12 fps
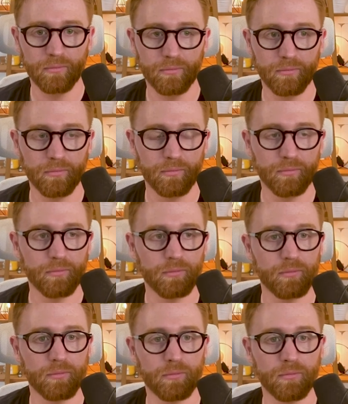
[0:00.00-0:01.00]

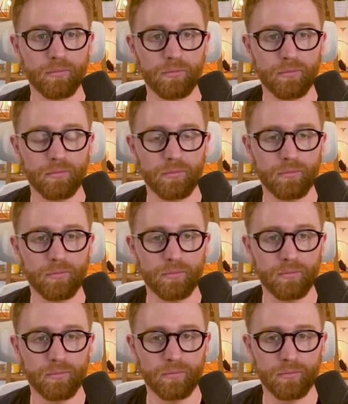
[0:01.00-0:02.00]

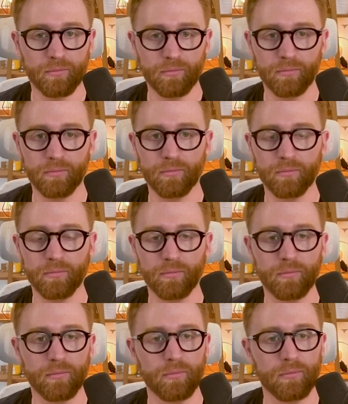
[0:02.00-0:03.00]

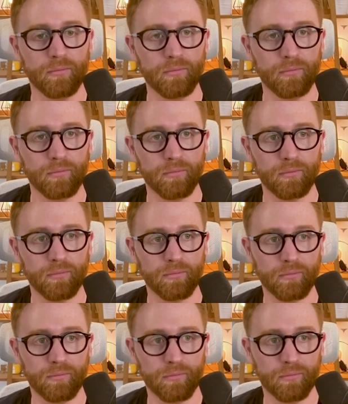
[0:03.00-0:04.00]

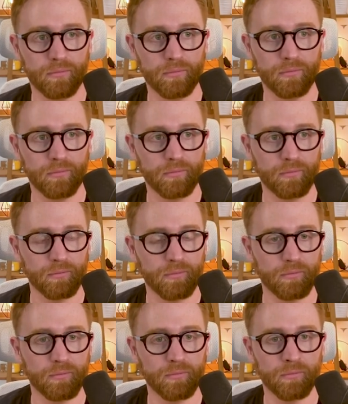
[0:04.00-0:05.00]

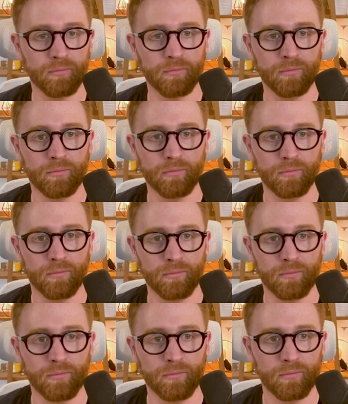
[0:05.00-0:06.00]

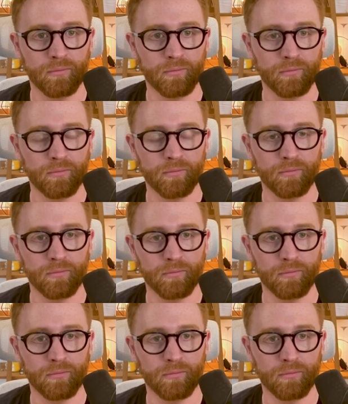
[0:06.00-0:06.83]
The person shown says nothing.